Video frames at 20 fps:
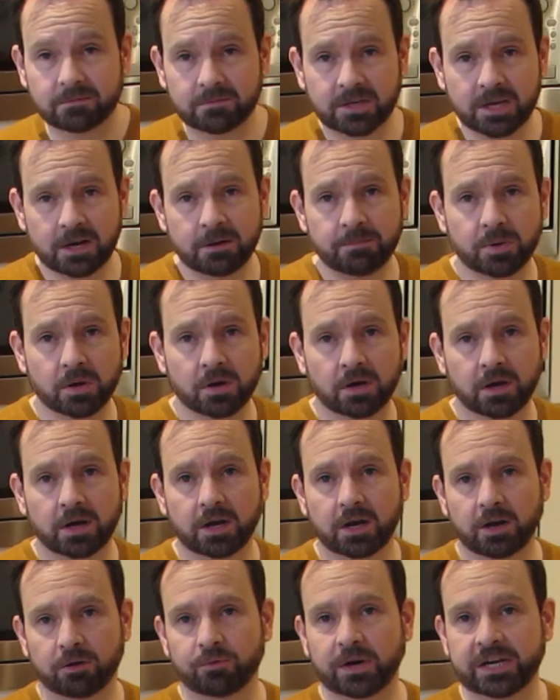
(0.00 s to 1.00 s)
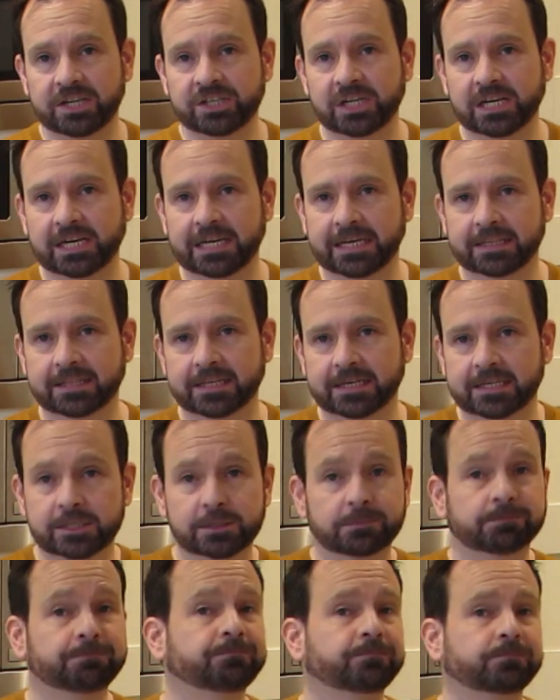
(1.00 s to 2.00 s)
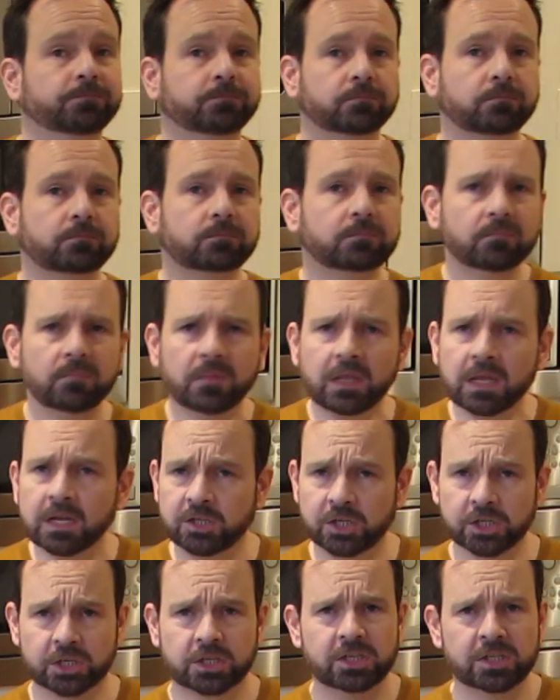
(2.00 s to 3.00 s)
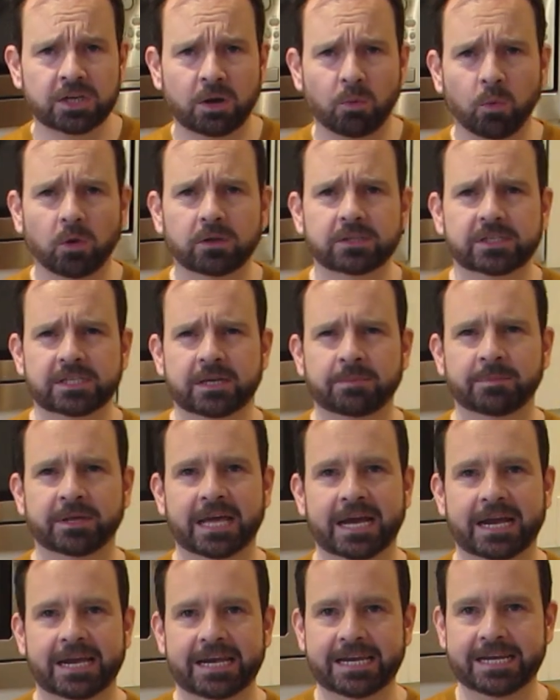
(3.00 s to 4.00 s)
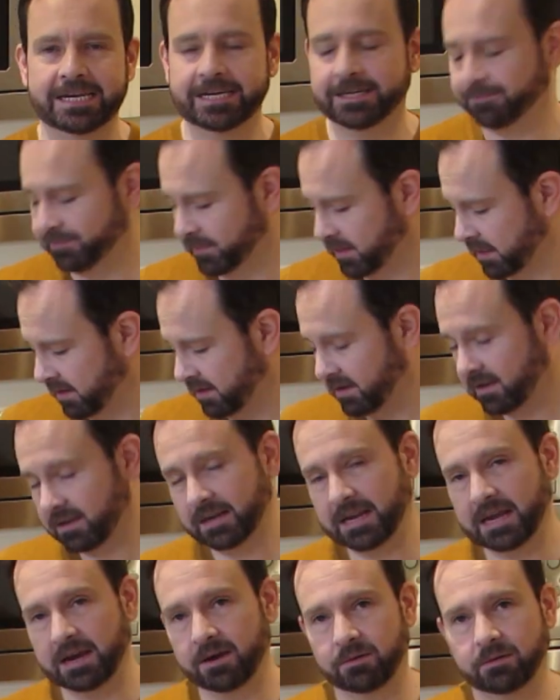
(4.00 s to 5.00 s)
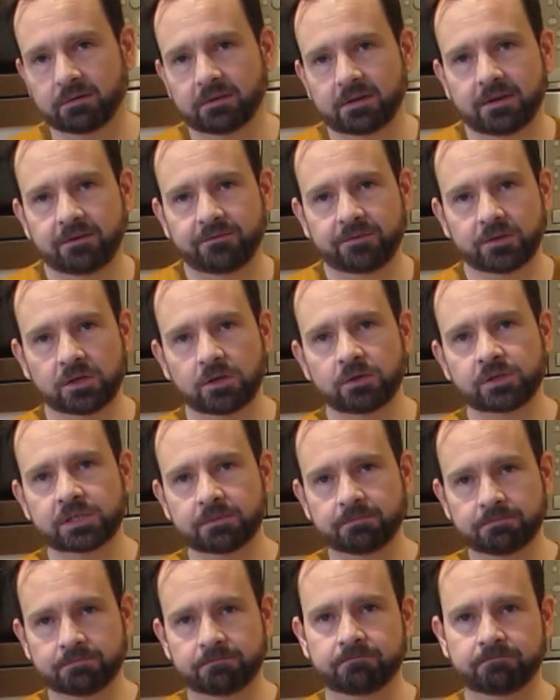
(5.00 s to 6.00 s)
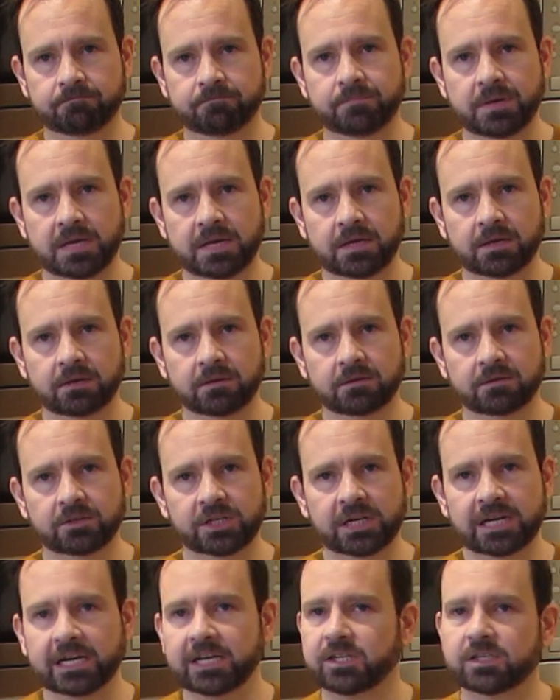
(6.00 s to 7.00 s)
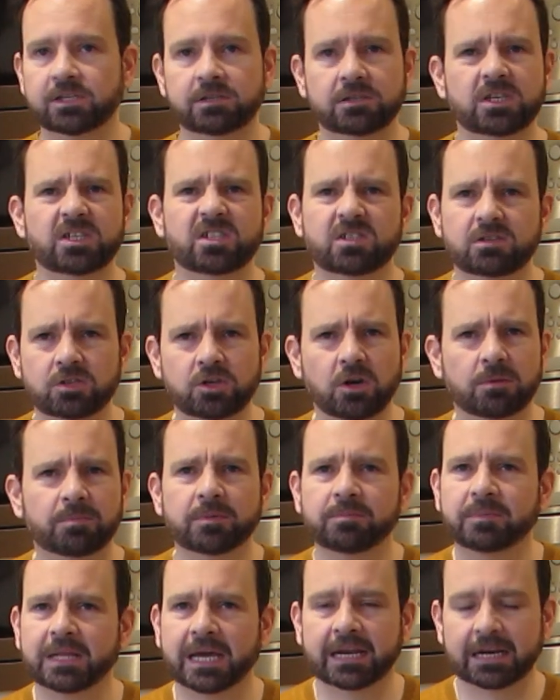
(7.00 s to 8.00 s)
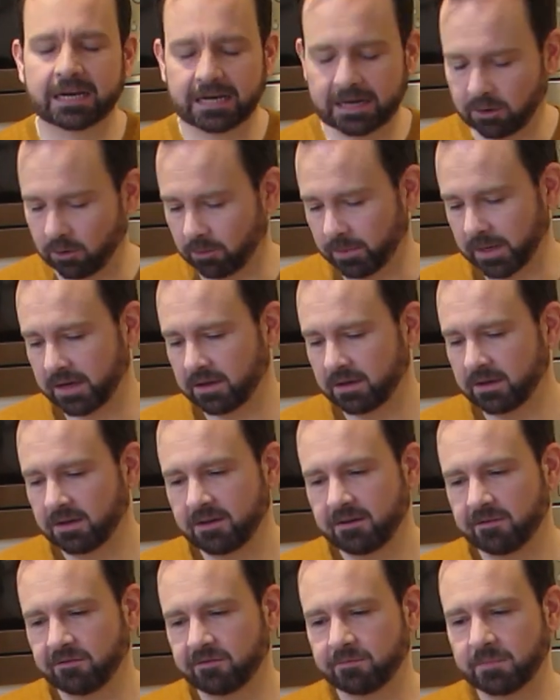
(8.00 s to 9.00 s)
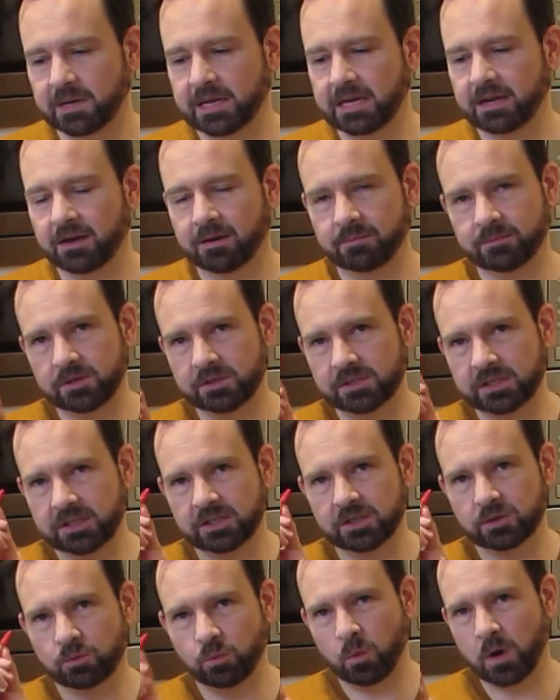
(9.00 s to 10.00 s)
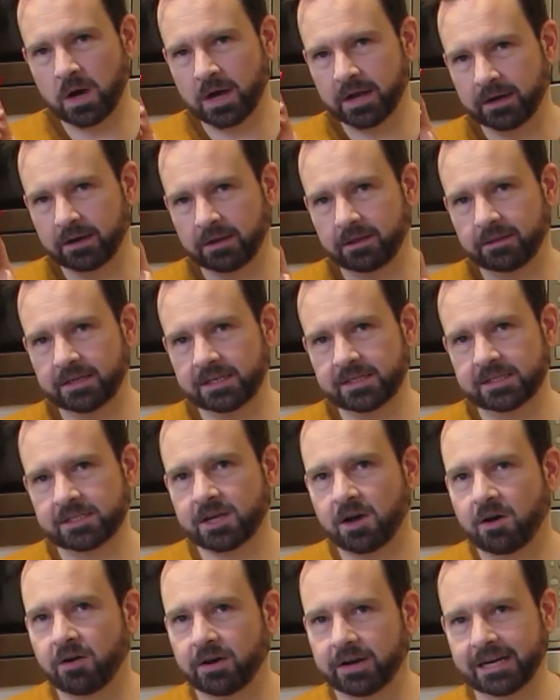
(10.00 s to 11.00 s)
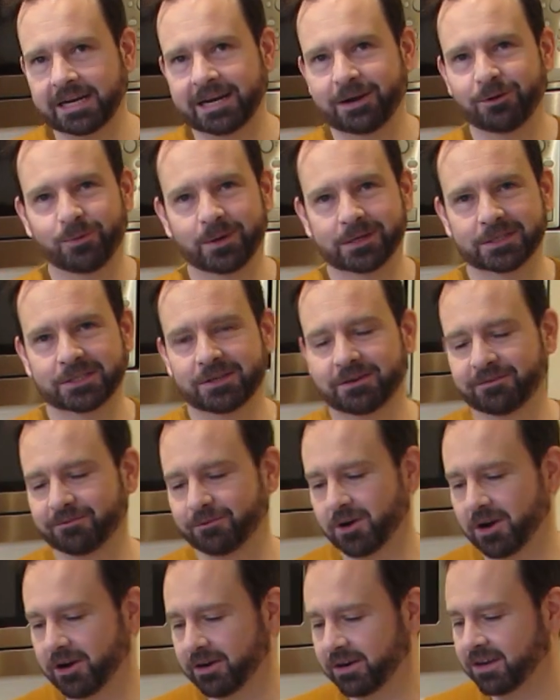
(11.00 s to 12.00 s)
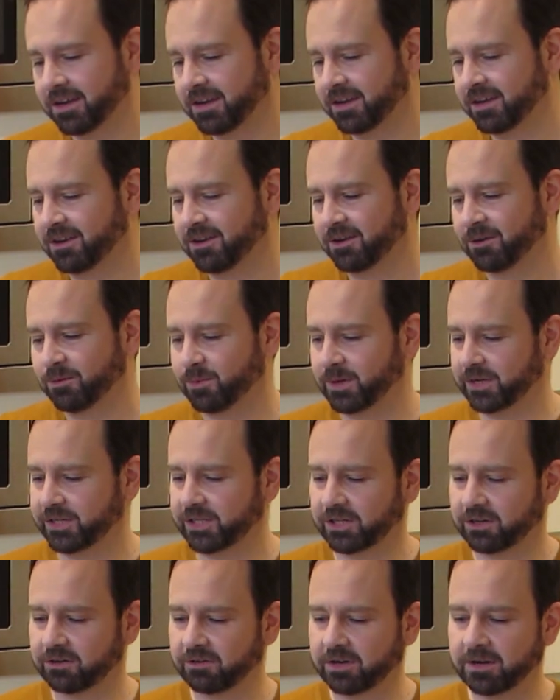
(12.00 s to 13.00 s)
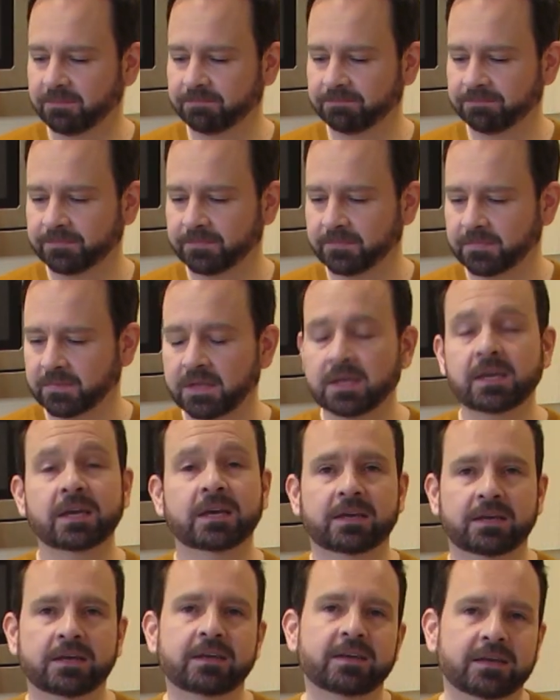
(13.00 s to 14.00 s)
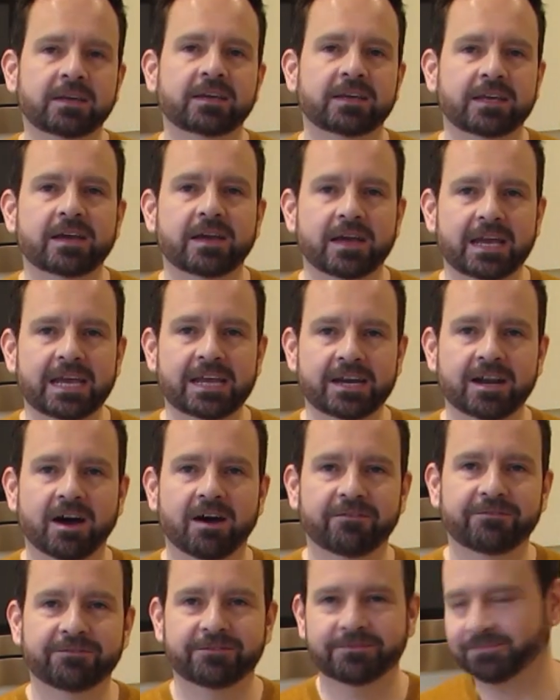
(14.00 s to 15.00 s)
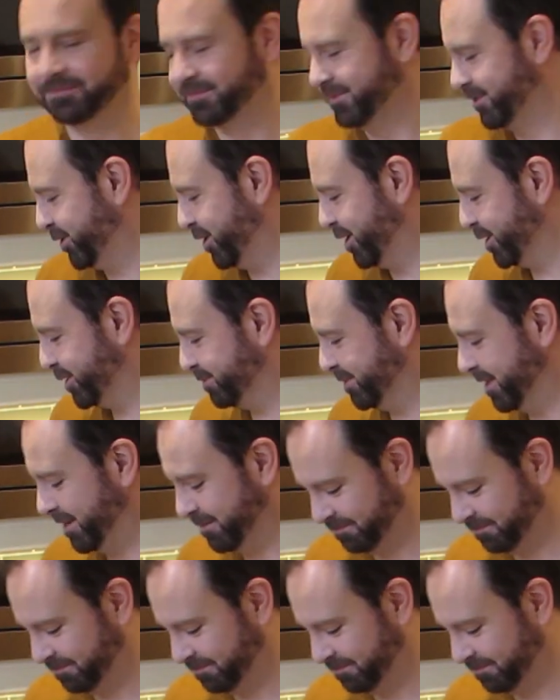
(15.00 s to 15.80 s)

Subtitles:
going to put a red chilli in this, just because I want some of that heat. Now, if you're using big chilies, just chop them down a little bit. For me, I'm using just one of these tiny little ones that I've grown, which are enough trust me.